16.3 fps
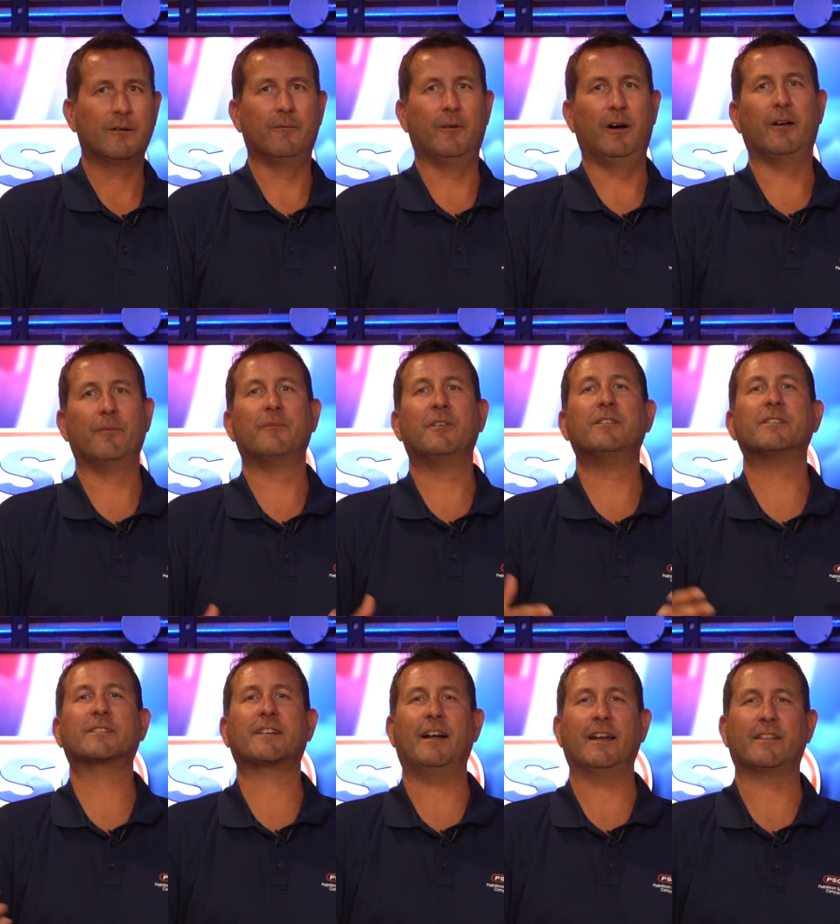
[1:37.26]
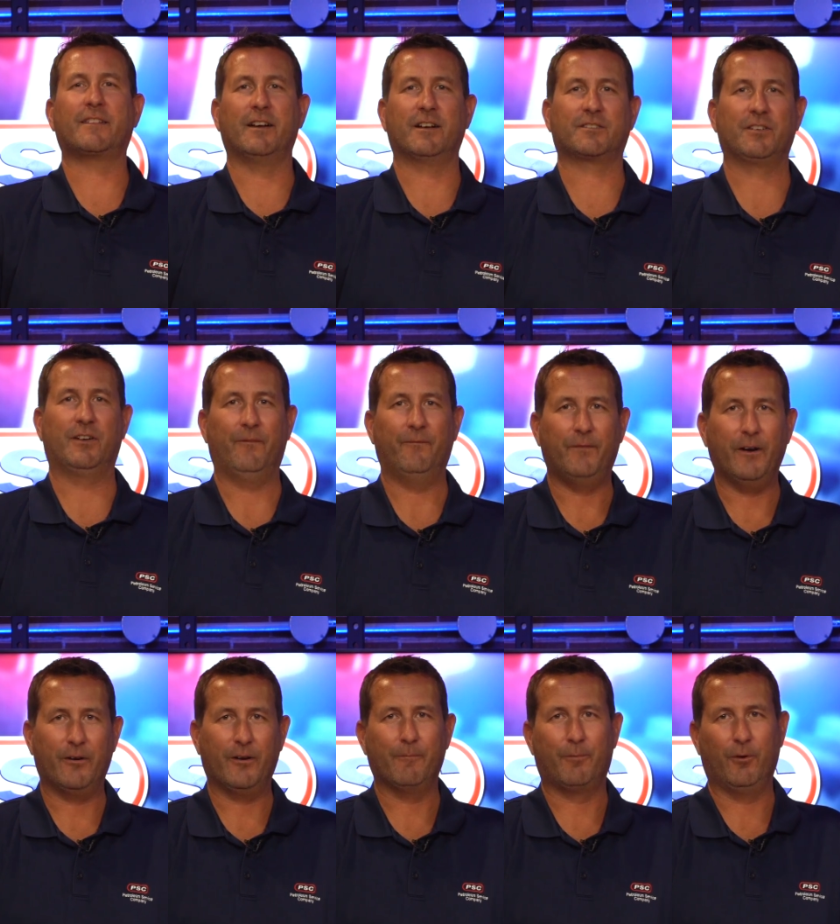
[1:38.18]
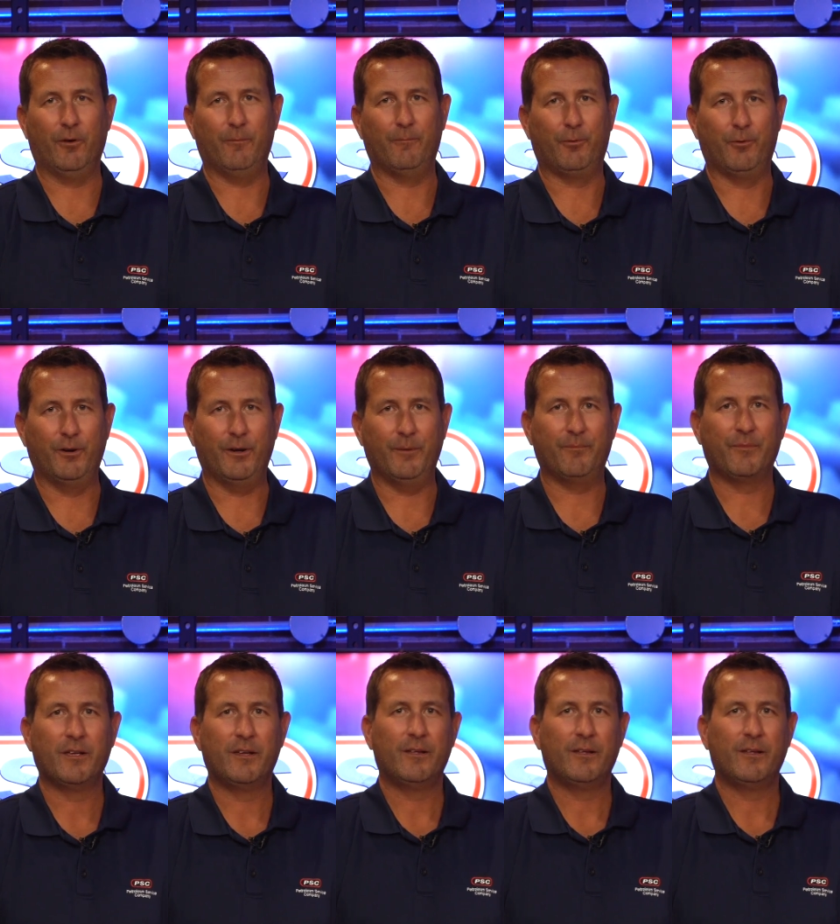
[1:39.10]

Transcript: Well, you just kind of touched on a very important point.